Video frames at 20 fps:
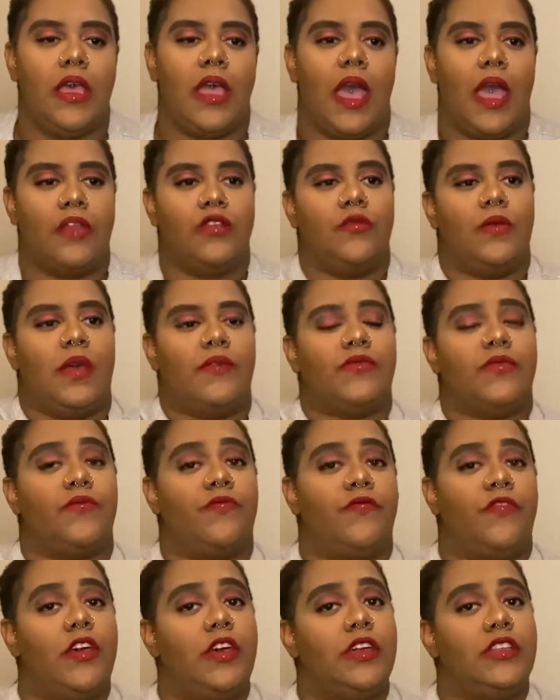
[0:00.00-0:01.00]
I do have some
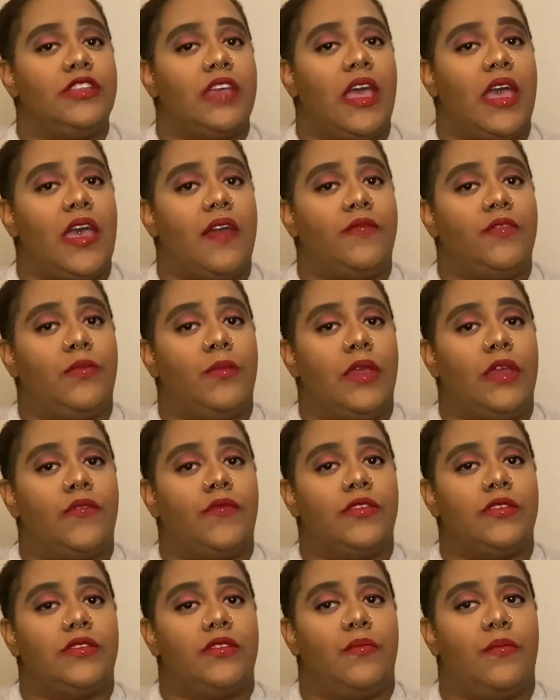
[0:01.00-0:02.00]
fudge I have to make for
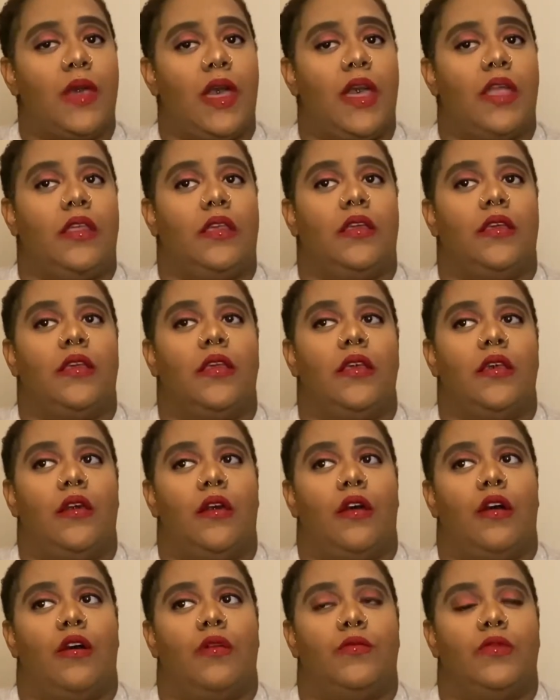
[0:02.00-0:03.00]
somebody
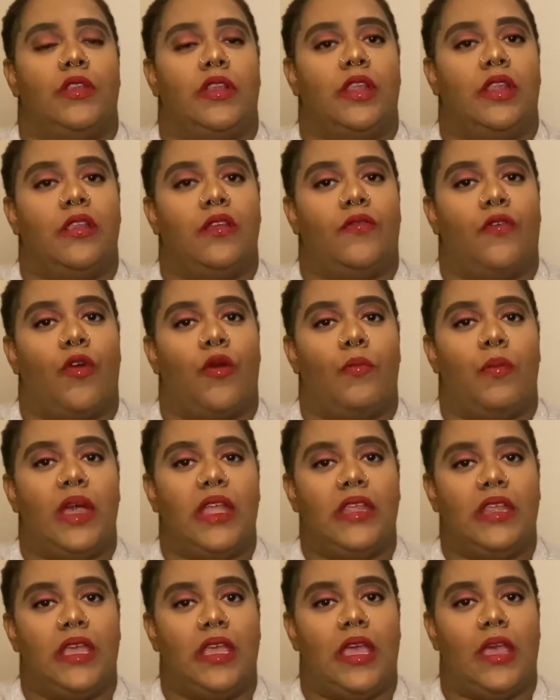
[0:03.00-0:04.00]
to deliver on
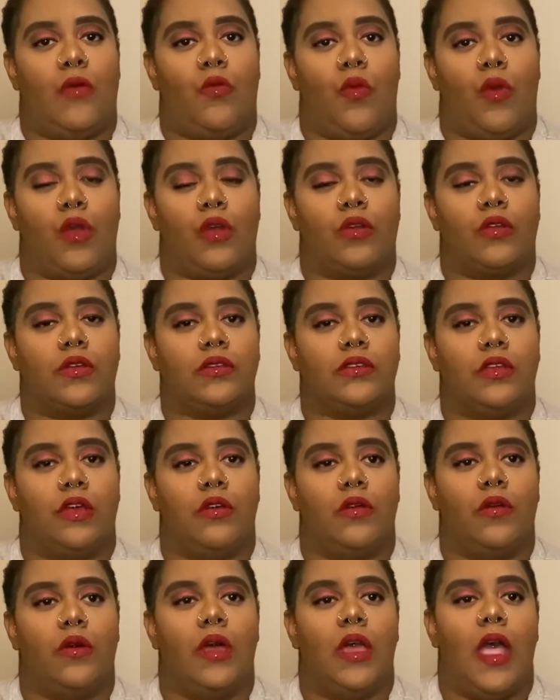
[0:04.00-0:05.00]
Monday at work, so